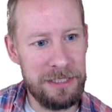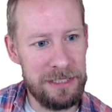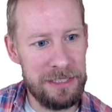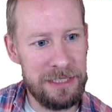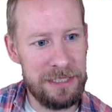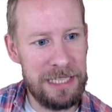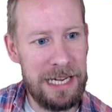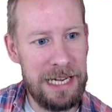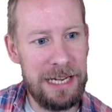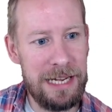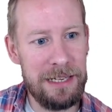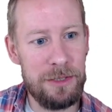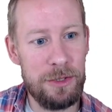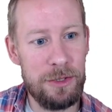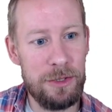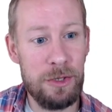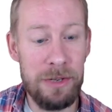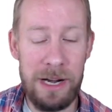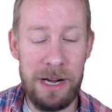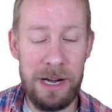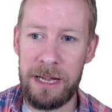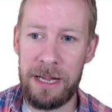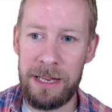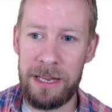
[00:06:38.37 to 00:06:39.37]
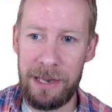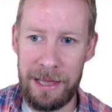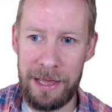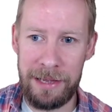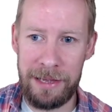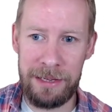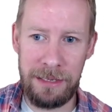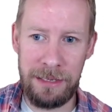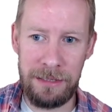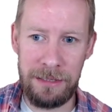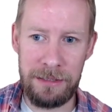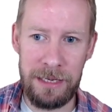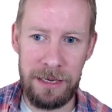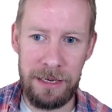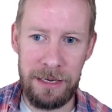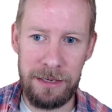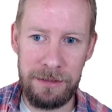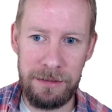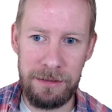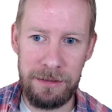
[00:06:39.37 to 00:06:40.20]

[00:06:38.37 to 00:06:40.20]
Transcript: attack or am I lacking that?